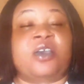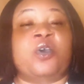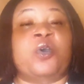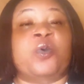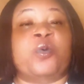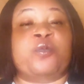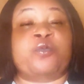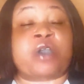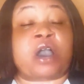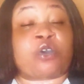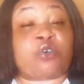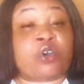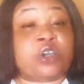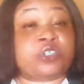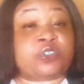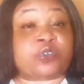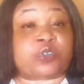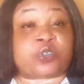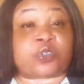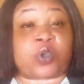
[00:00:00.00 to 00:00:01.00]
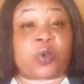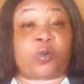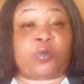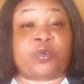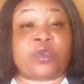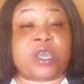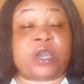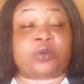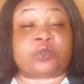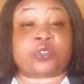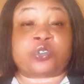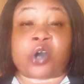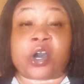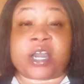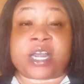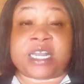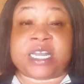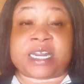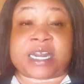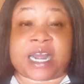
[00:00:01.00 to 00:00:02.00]
We are going to somewhere.
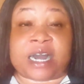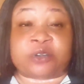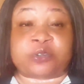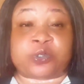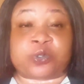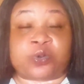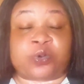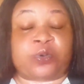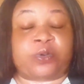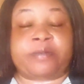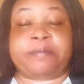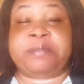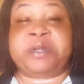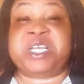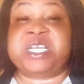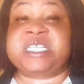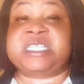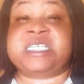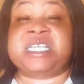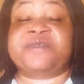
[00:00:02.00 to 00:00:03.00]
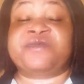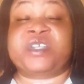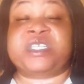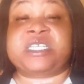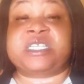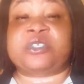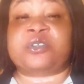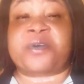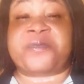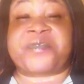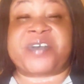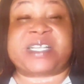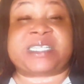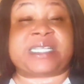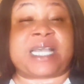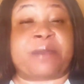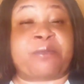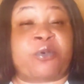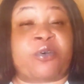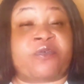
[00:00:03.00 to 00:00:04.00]
Don't click out. Please, if this is your first
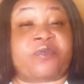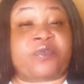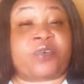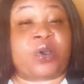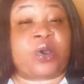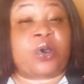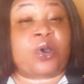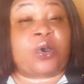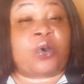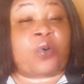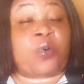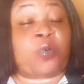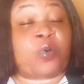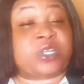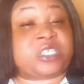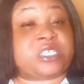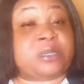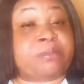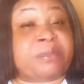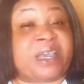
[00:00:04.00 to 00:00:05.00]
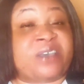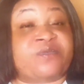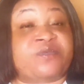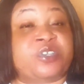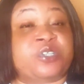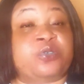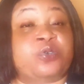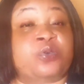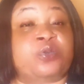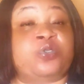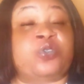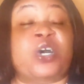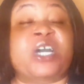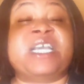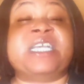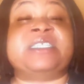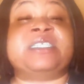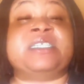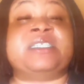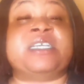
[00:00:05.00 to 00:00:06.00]
time of watching my video, don't
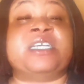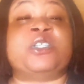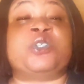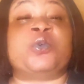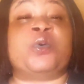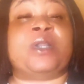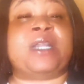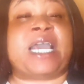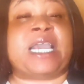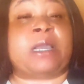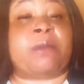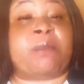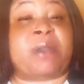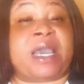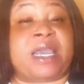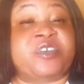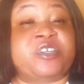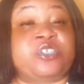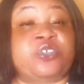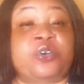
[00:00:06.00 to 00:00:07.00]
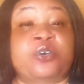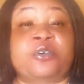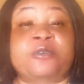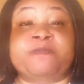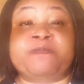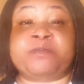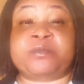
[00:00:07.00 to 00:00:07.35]
hesitate to like my video.